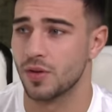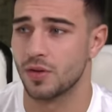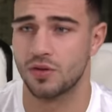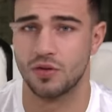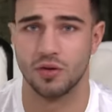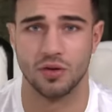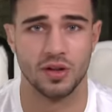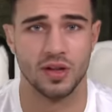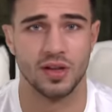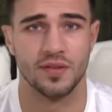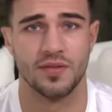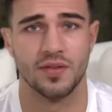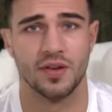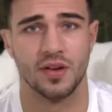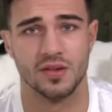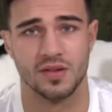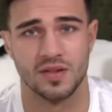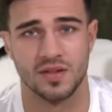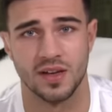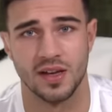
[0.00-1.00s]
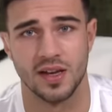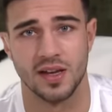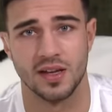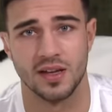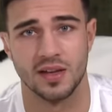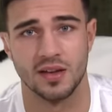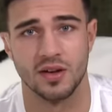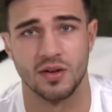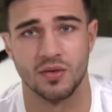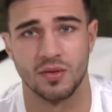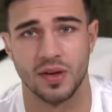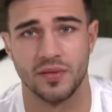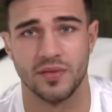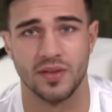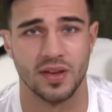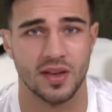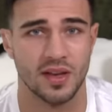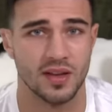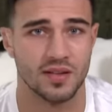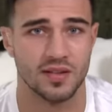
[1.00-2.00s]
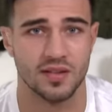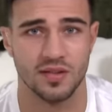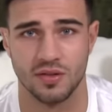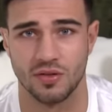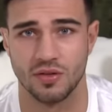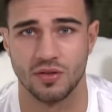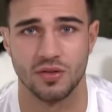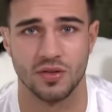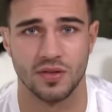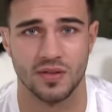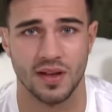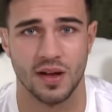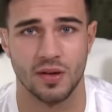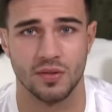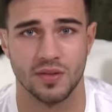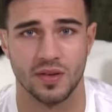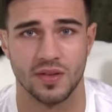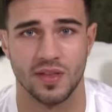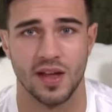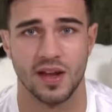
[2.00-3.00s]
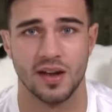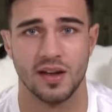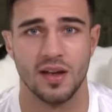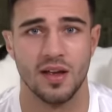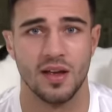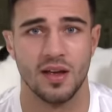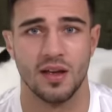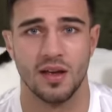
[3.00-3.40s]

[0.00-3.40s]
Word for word: cuddly fiancé, you know, giving kisses and cuddles out, to then